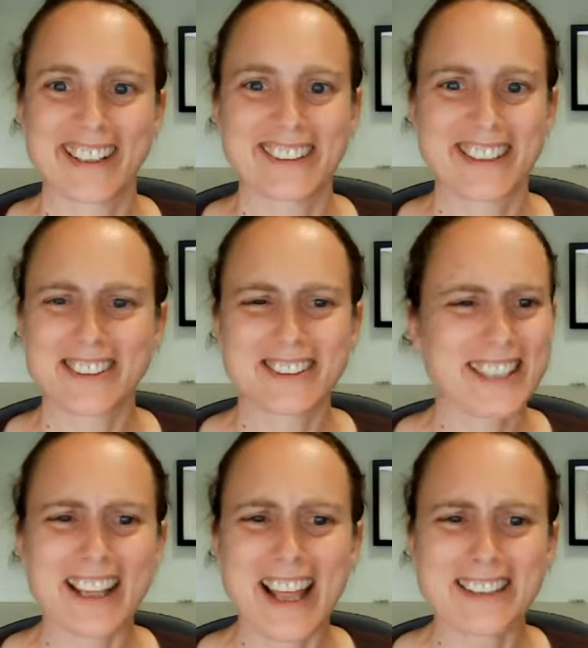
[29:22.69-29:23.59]
Do you
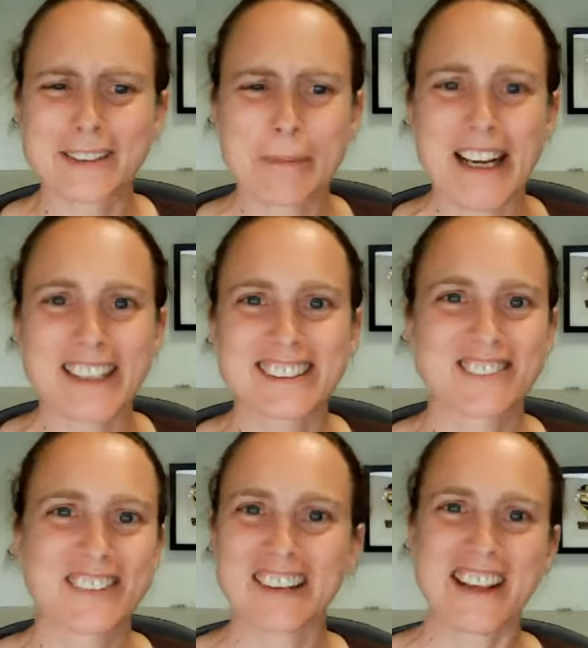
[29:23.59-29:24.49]
say that in
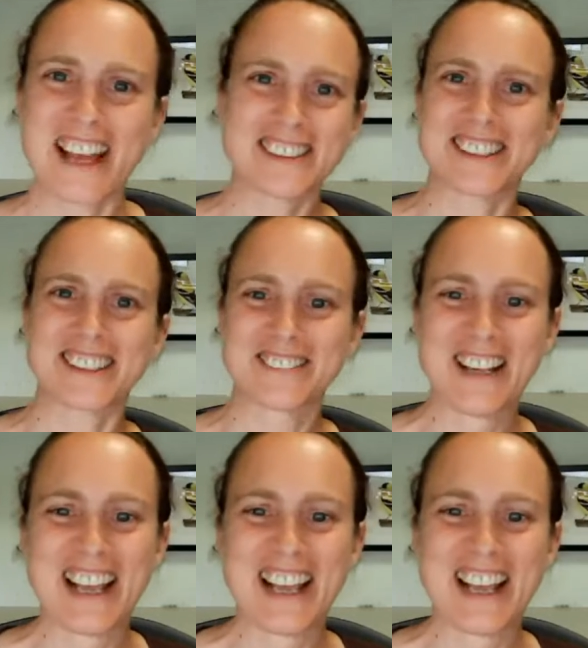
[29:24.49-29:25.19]
Spanish? Fail faster.